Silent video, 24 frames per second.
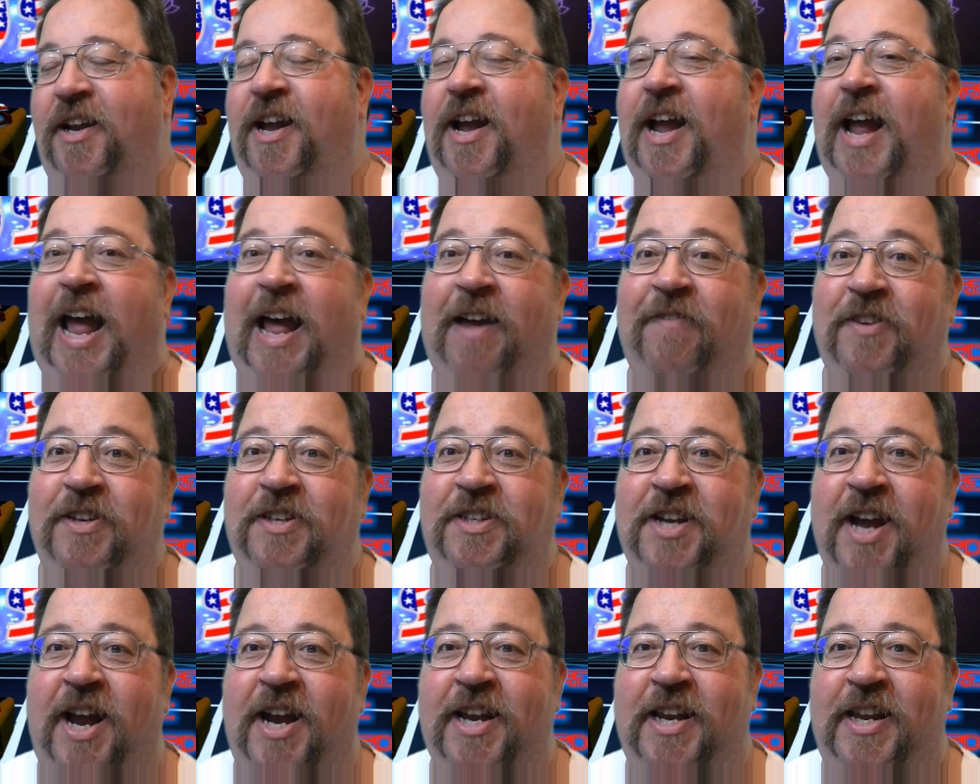Haven't
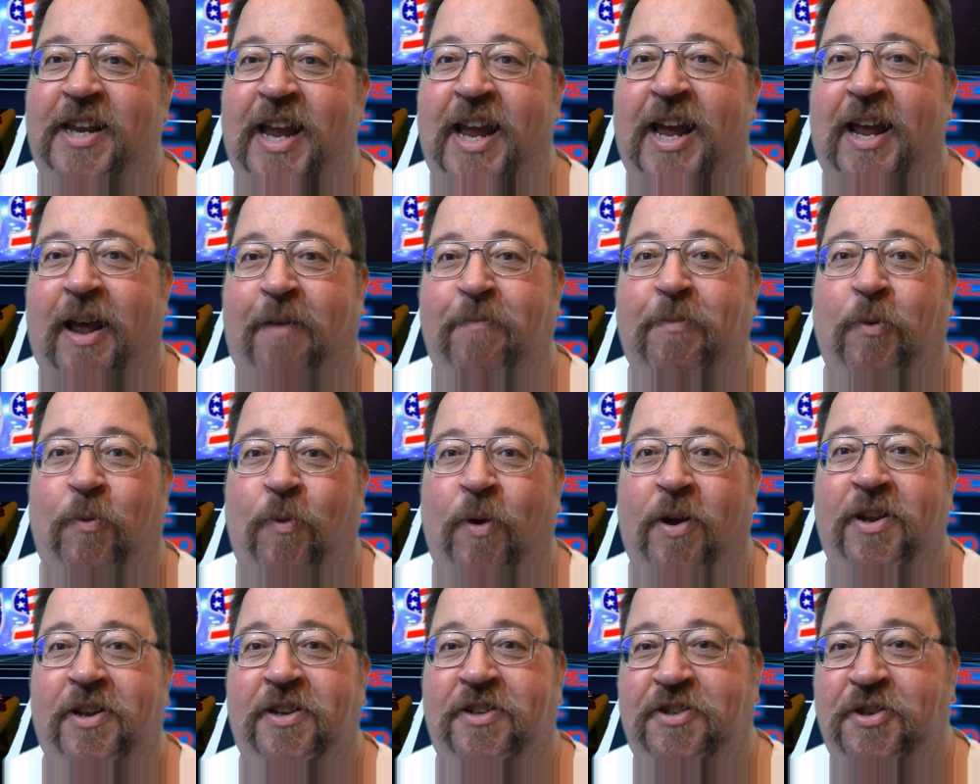done it yet. I've been
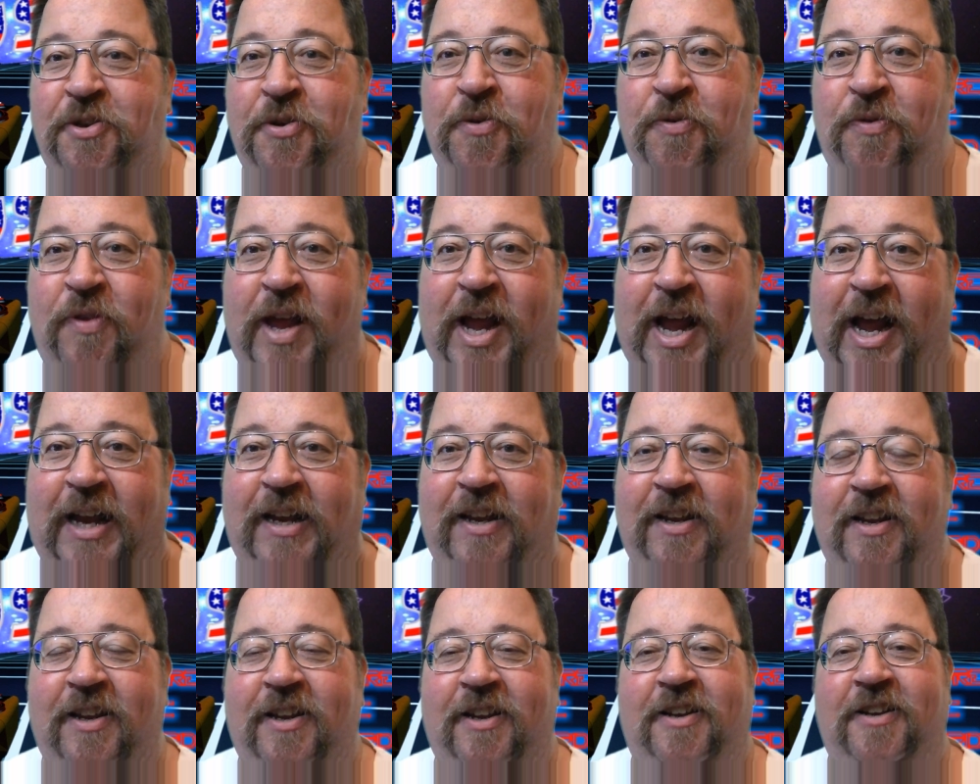wanting to do that.
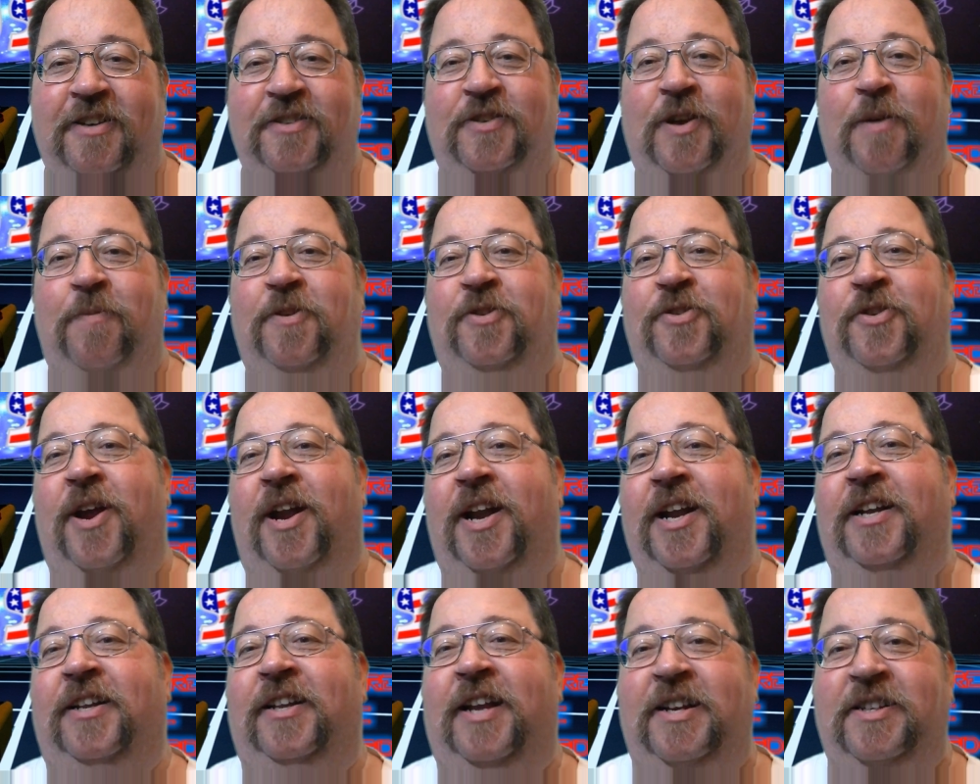So I've been trying to
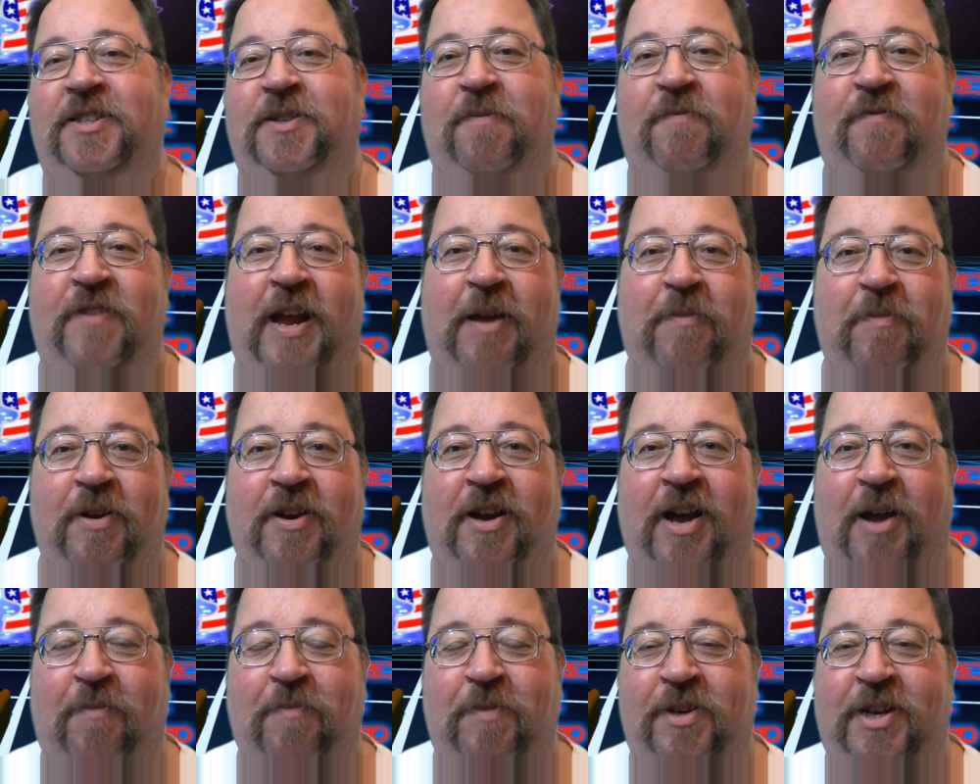collect some
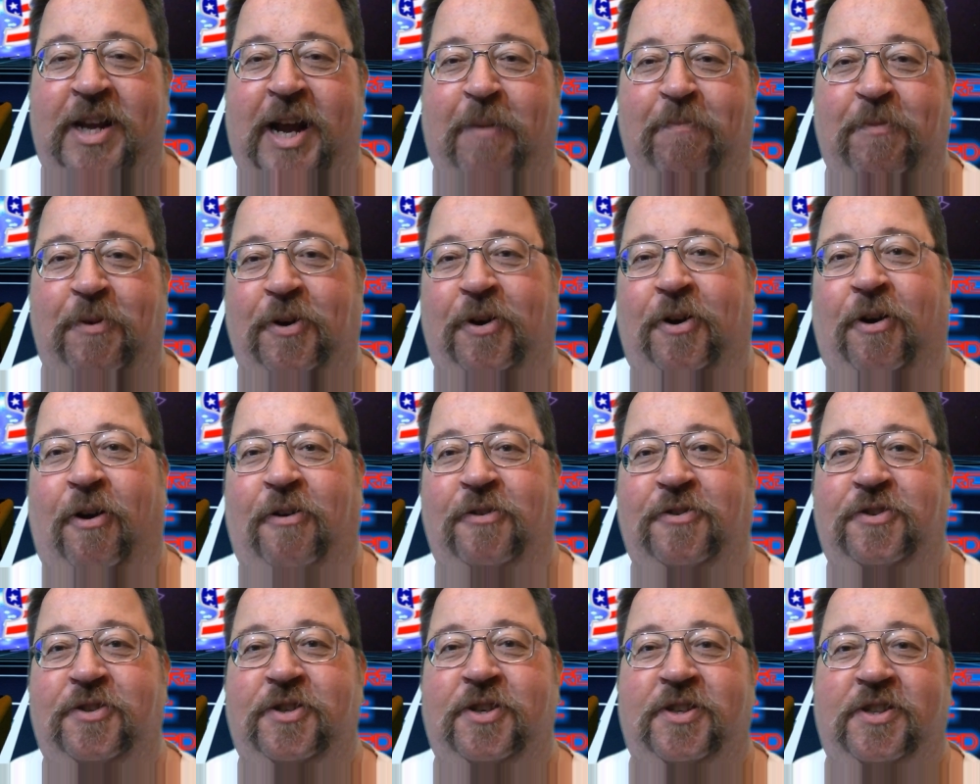Famicom adapter
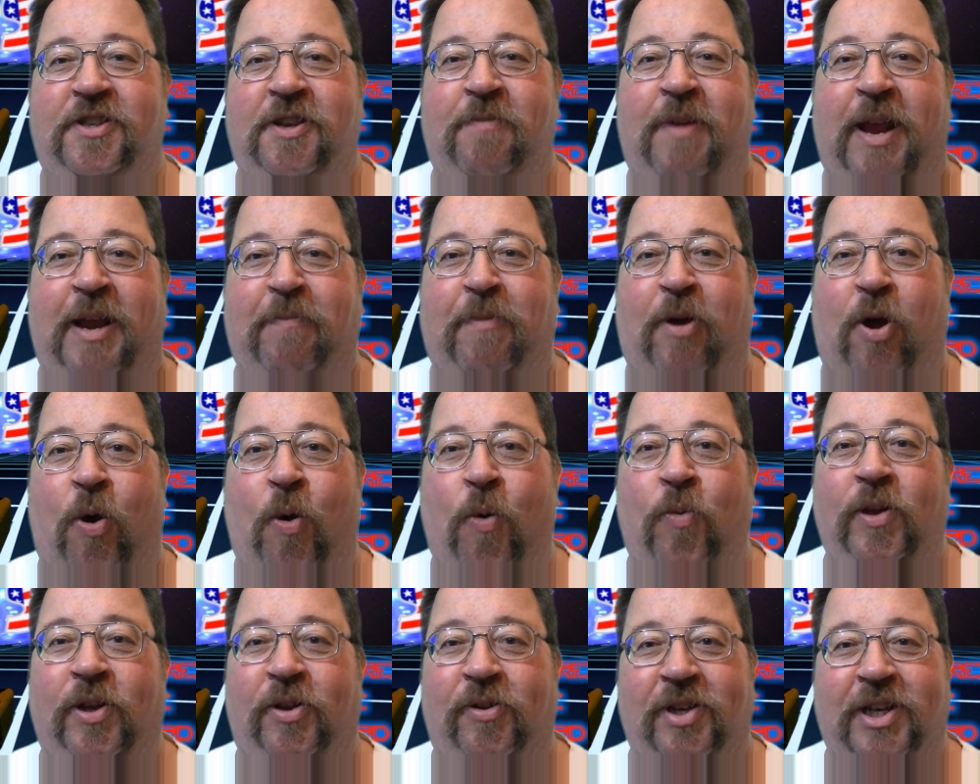cartridges to make my
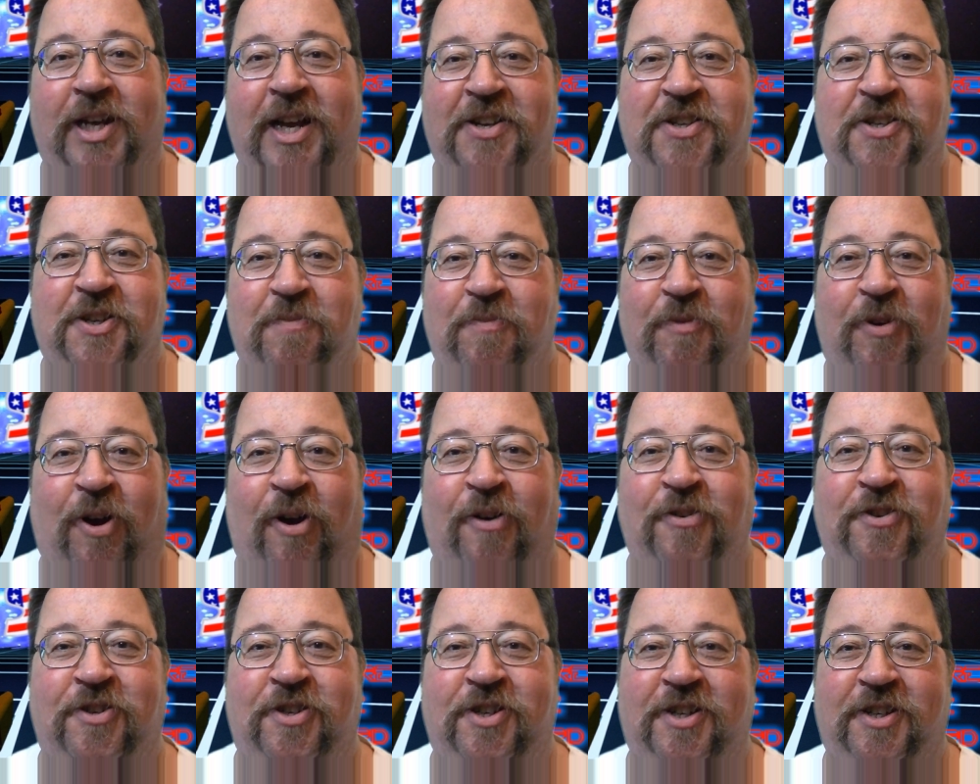own little custom
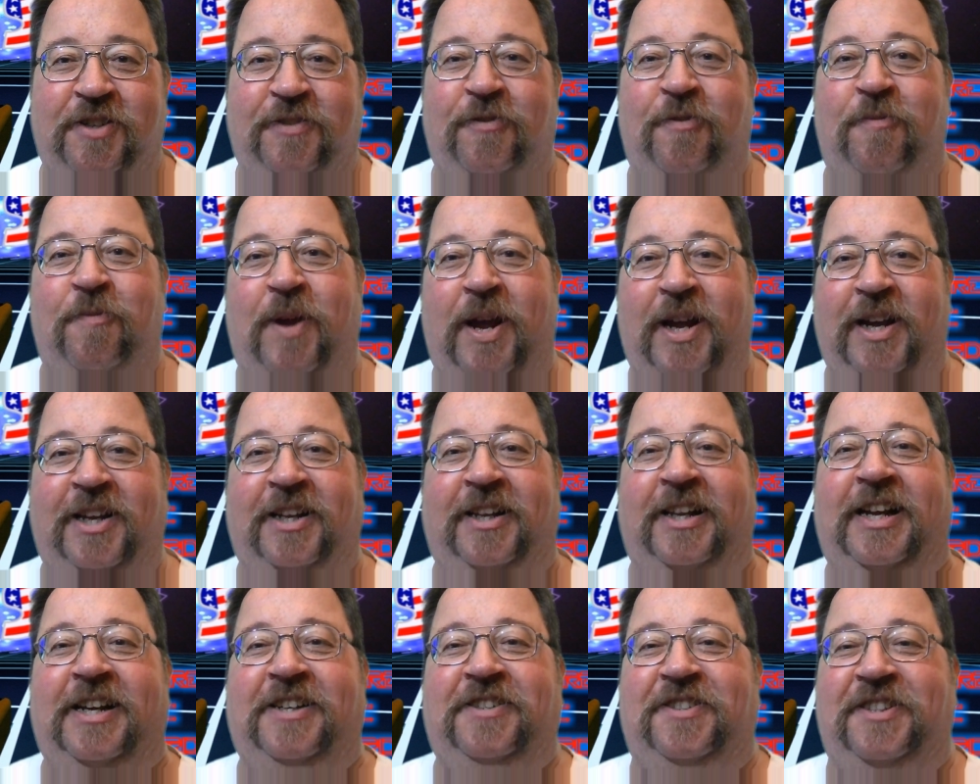cartridges for my
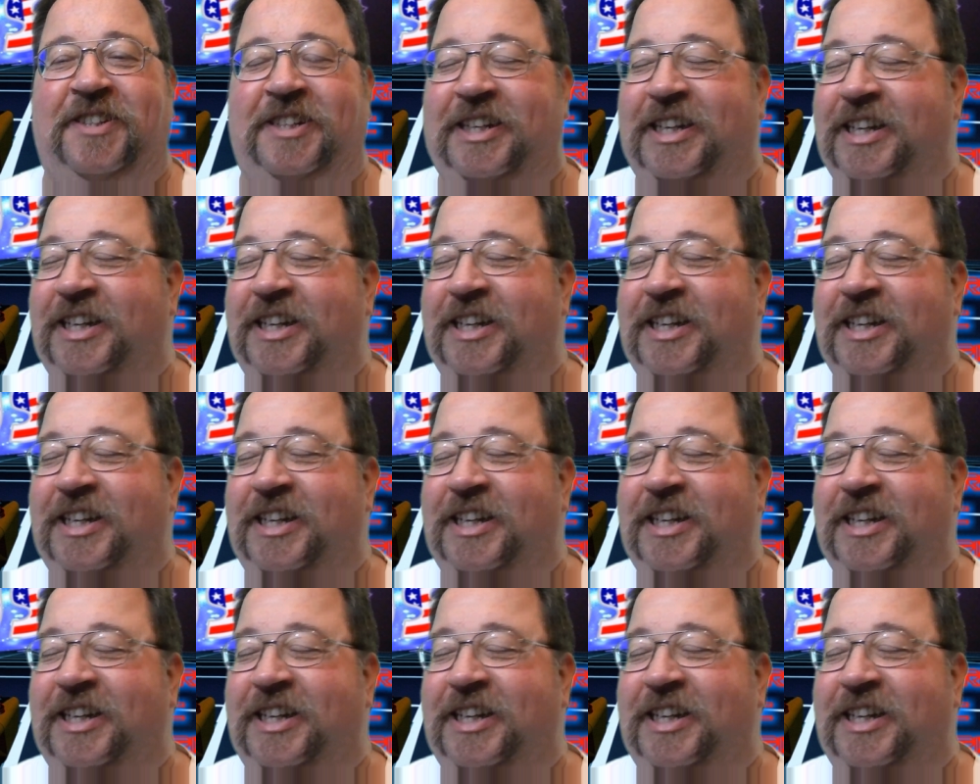collection.